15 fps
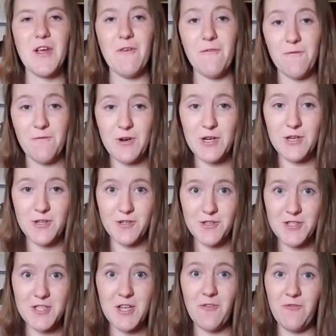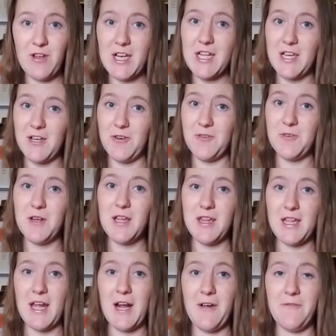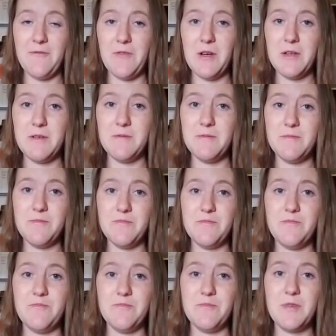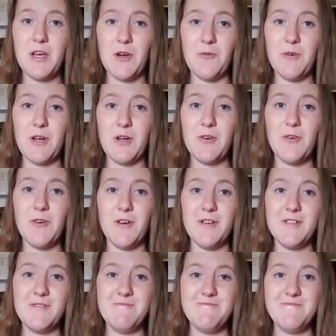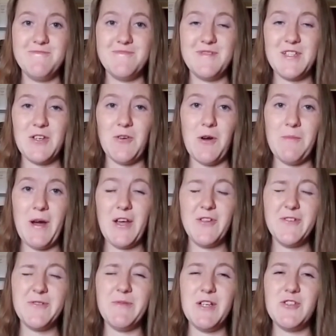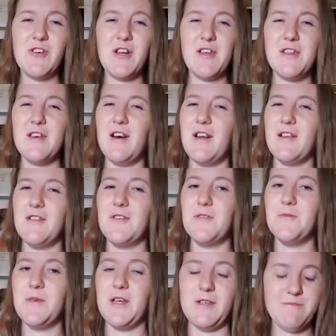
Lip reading: first video that I'm gonna record. So I might lose my train of thought a little bit.